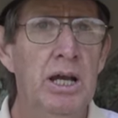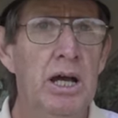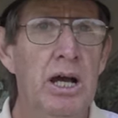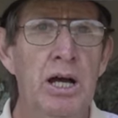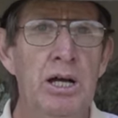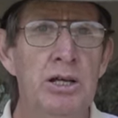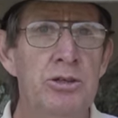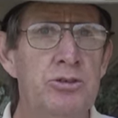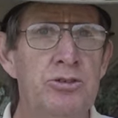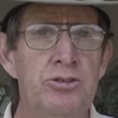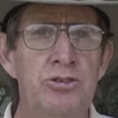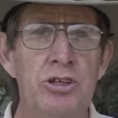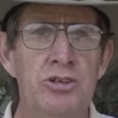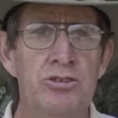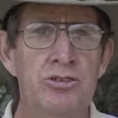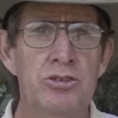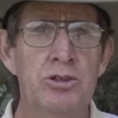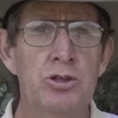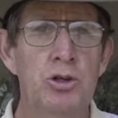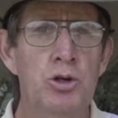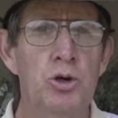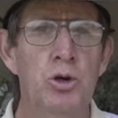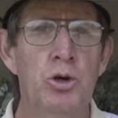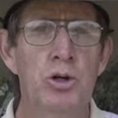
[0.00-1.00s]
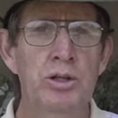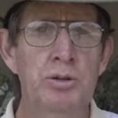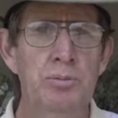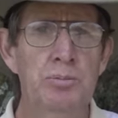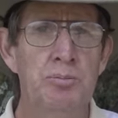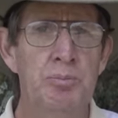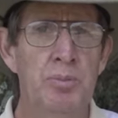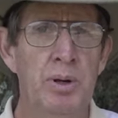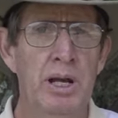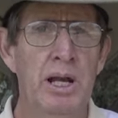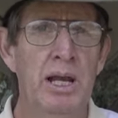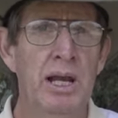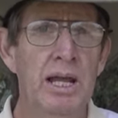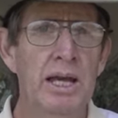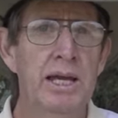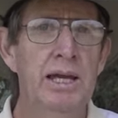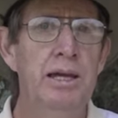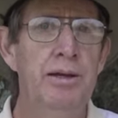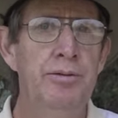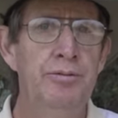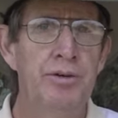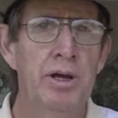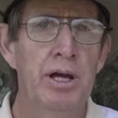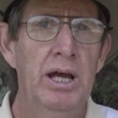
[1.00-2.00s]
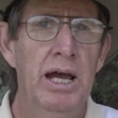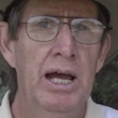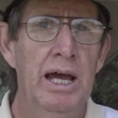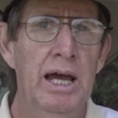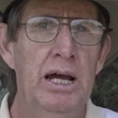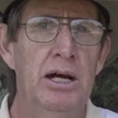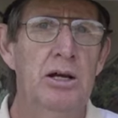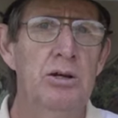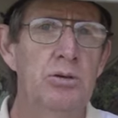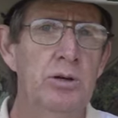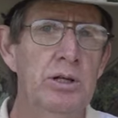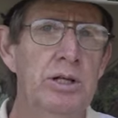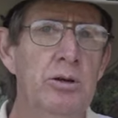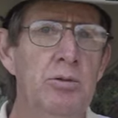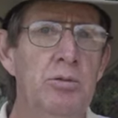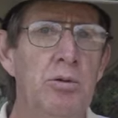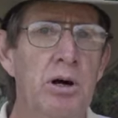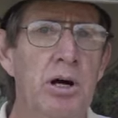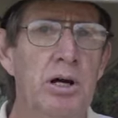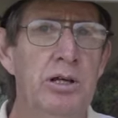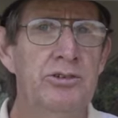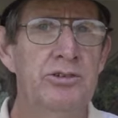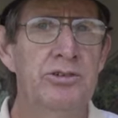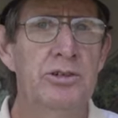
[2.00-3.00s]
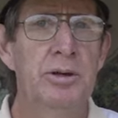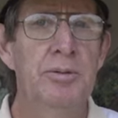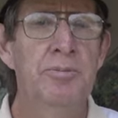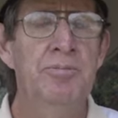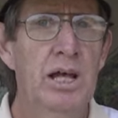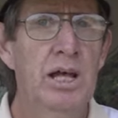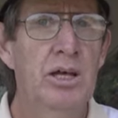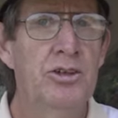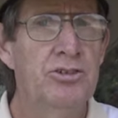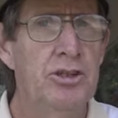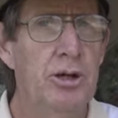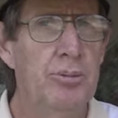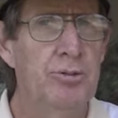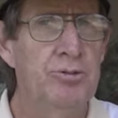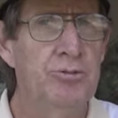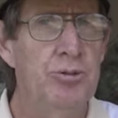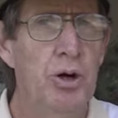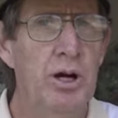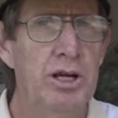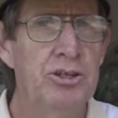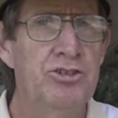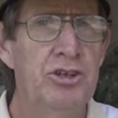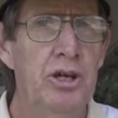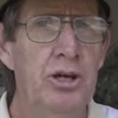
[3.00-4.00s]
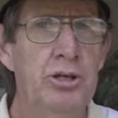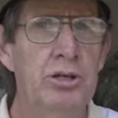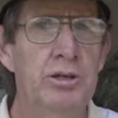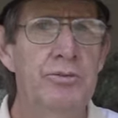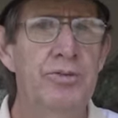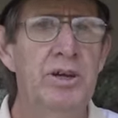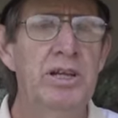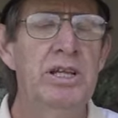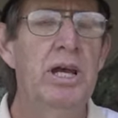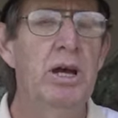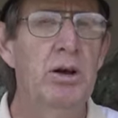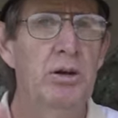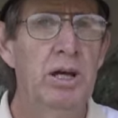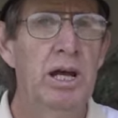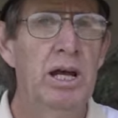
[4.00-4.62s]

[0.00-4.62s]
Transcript: I just couldn't believe how good it was. So before I show you the video,